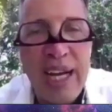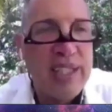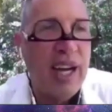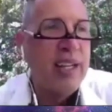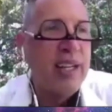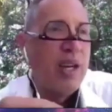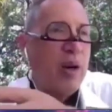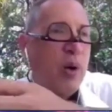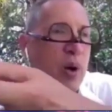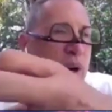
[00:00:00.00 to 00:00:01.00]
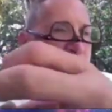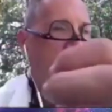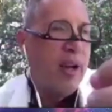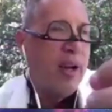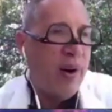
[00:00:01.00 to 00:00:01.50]
Einstein or
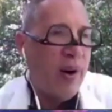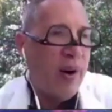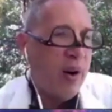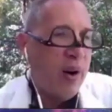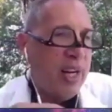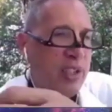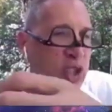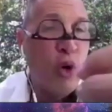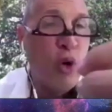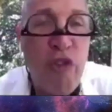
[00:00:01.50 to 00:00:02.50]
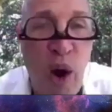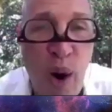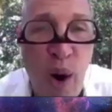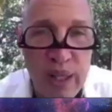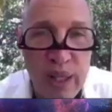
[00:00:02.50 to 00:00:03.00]
Joan of
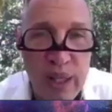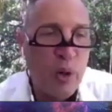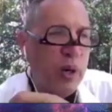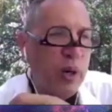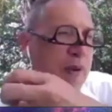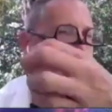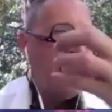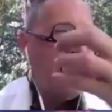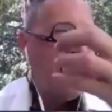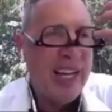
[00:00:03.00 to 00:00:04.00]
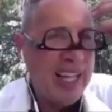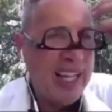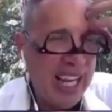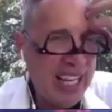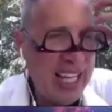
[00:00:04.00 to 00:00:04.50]
Arc or
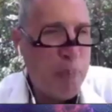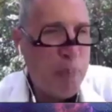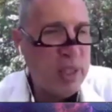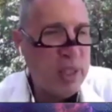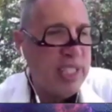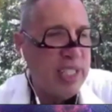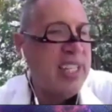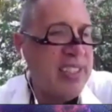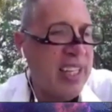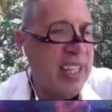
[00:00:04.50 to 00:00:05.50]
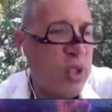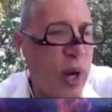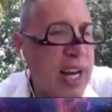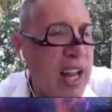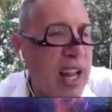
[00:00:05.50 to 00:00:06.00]
any person that has had
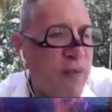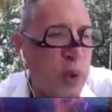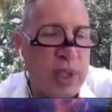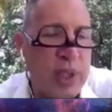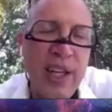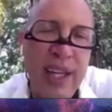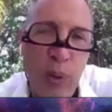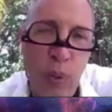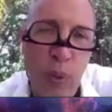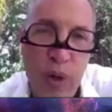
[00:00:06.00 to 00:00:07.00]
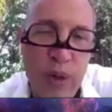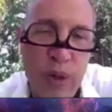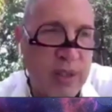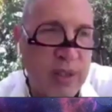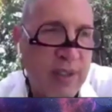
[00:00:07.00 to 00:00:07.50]
great influence in the
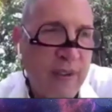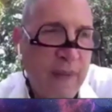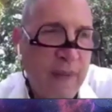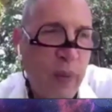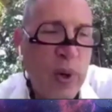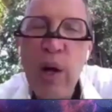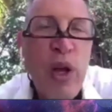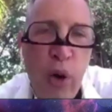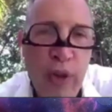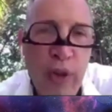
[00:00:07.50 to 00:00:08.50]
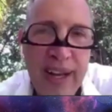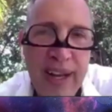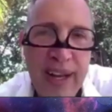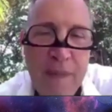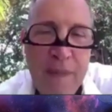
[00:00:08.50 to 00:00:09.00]
world. We don't know
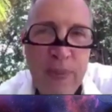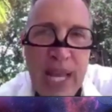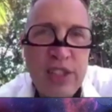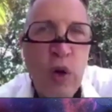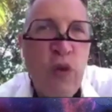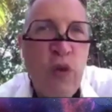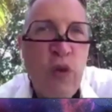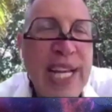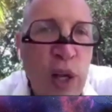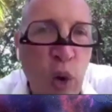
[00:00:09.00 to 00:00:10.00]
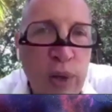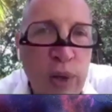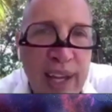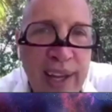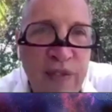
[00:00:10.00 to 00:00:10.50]
that. And so if we
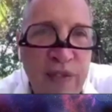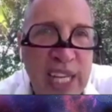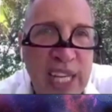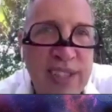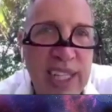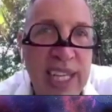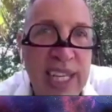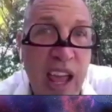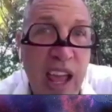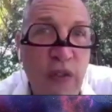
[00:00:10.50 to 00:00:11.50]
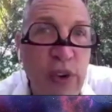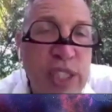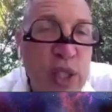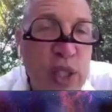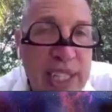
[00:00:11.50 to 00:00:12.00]
don't invest in
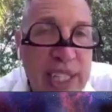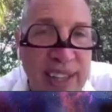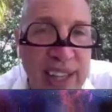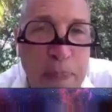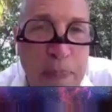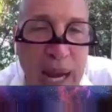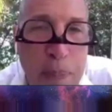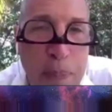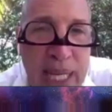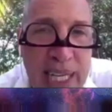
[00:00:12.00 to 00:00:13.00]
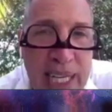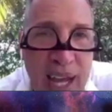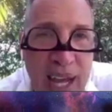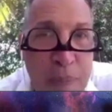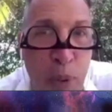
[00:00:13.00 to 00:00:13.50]
every student that they might be
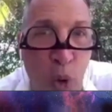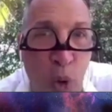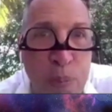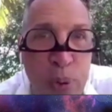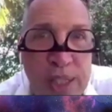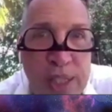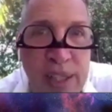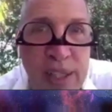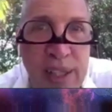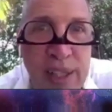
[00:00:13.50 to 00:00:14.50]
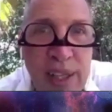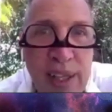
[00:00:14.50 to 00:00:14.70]
that important person,